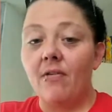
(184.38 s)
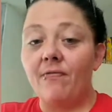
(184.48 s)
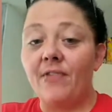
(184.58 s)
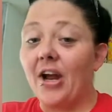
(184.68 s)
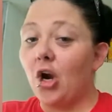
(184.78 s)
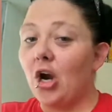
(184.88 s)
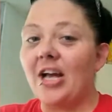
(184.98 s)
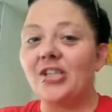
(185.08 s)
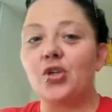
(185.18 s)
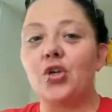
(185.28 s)
Fire
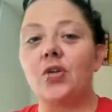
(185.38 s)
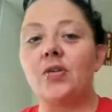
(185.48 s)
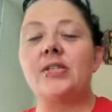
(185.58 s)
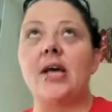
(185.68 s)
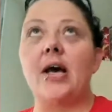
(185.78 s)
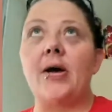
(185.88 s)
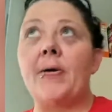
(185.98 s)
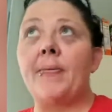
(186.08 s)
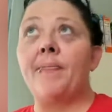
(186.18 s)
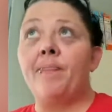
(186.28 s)
hazards.
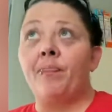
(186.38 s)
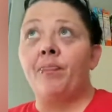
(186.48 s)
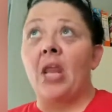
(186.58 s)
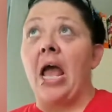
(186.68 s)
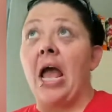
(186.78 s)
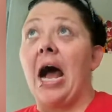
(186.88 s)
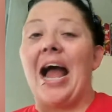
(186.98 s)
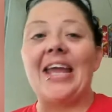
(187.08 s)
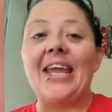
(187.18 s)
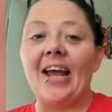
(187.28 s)
I
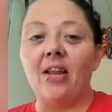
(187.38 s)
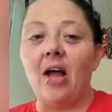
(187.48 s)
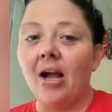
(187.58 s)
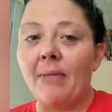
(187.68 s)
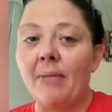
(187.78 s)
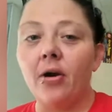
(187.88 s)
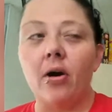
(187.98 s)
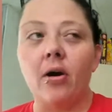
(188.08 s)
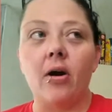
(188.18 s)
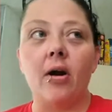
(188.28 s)
can't lock my
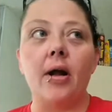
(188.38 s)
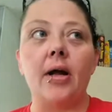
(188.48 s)
car.